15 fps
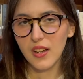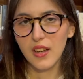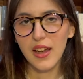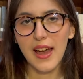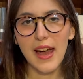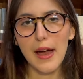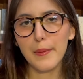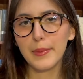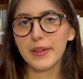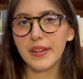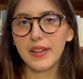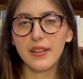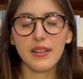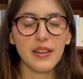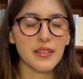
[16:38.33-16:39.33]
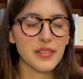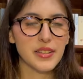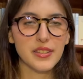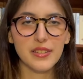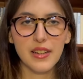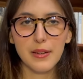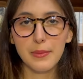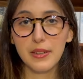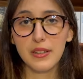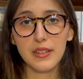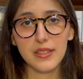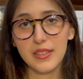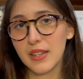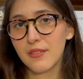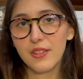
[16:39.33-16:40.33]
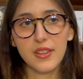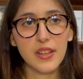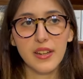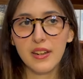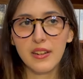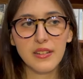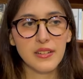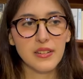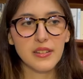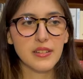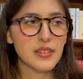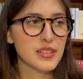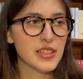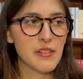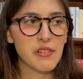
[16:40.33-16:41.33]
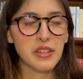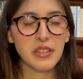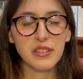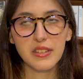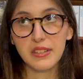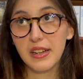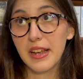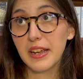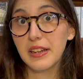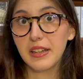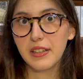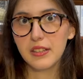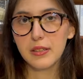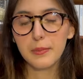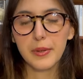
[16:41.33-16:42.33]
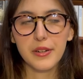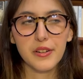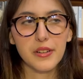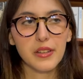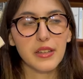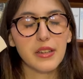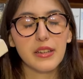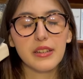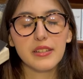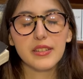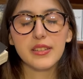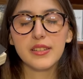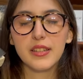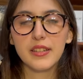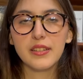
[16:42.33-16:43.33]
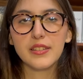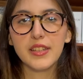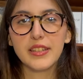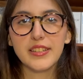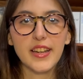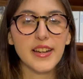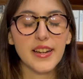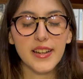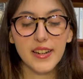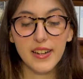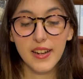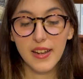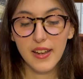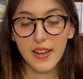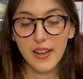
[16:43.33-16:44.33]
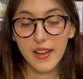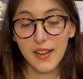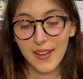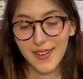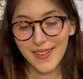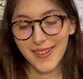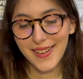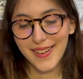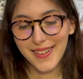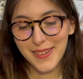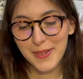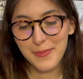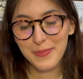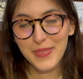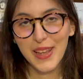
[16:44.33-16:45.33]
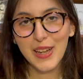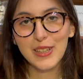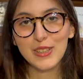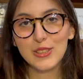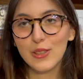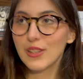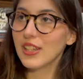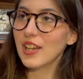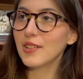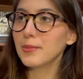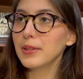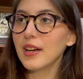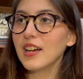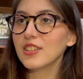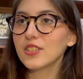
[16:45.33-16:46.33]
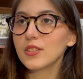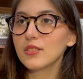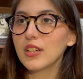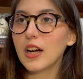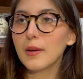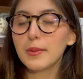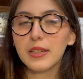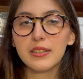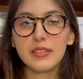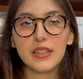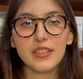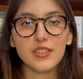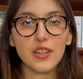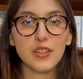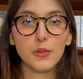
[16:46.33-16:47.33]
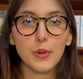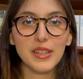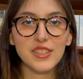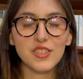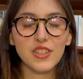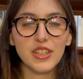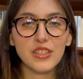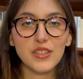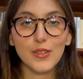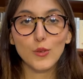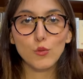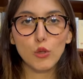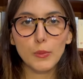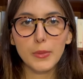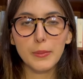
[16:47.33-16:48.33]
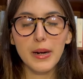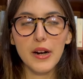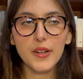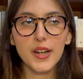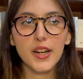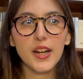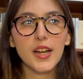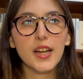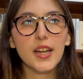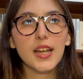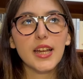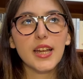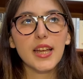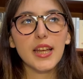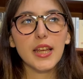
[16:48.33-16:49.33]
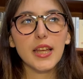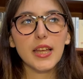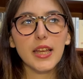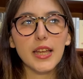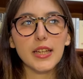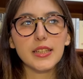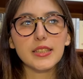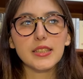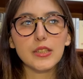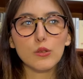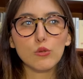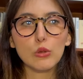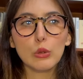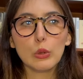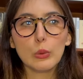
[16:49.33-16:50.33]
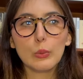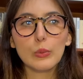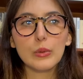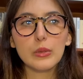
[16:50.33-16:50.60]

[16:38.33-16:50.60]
happening at this time, because everything in the 70s and 80s apparently is satanic. So the FBI showed up and they started questioning the group about it, and the group,